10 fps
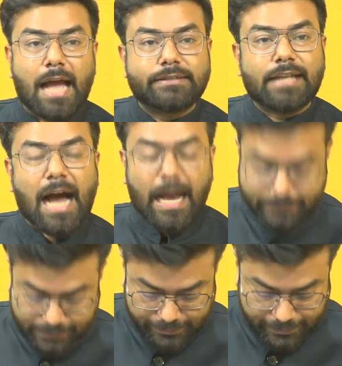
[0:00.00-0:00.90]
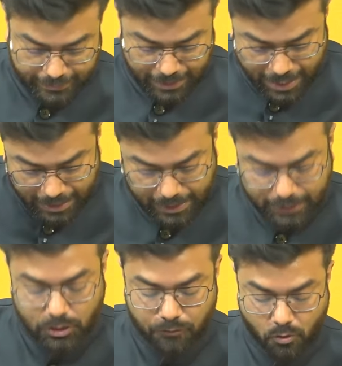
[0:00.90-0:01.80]
as I said, that the
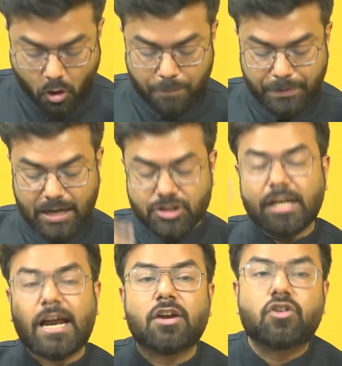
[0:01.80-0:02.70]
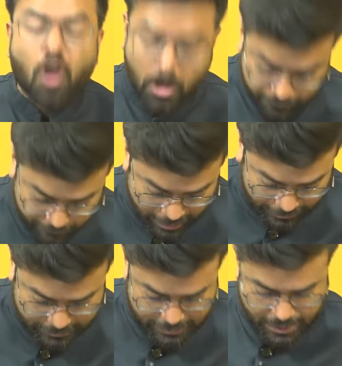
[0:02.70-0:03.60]
areas of cooperation and
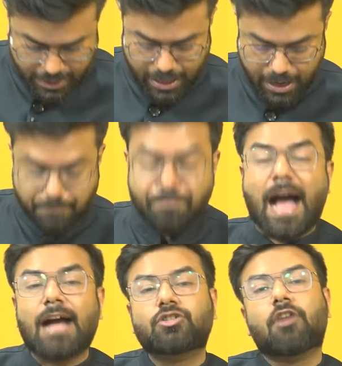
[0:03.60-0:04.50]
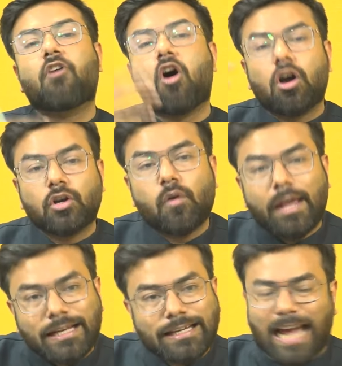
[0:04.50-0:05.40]
conflict, impact of
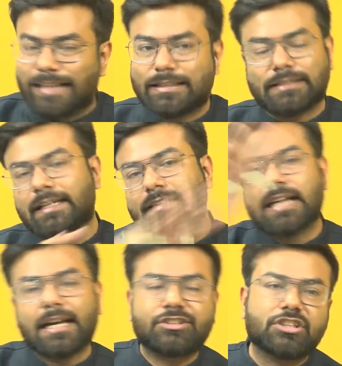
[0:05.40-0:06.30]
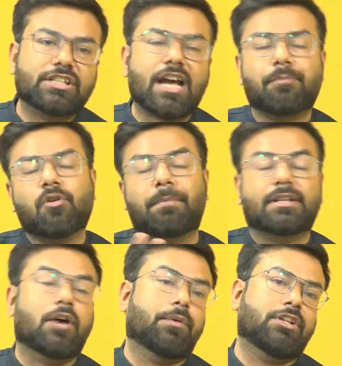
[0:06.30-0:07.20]
ongoing crisis, ye sari cheeze aapko
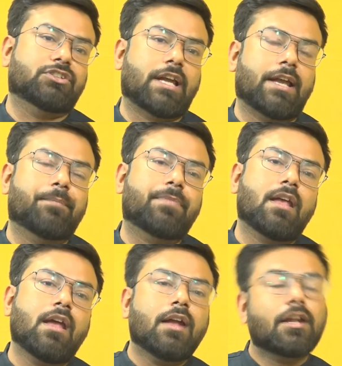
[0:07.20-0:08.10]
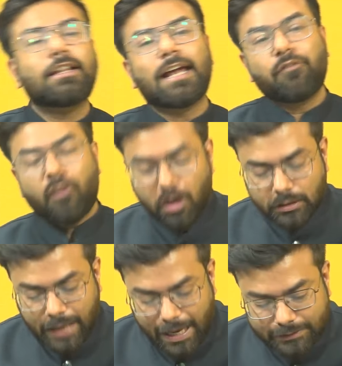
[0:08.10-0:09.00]
pata honi chahiye. Now, there
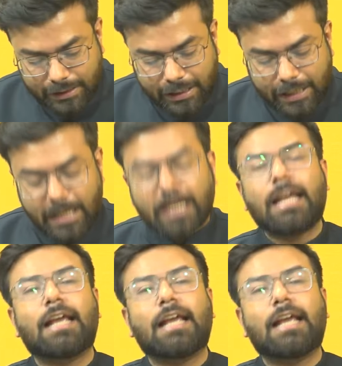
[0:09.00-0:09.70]
was, aisa nahi hai ki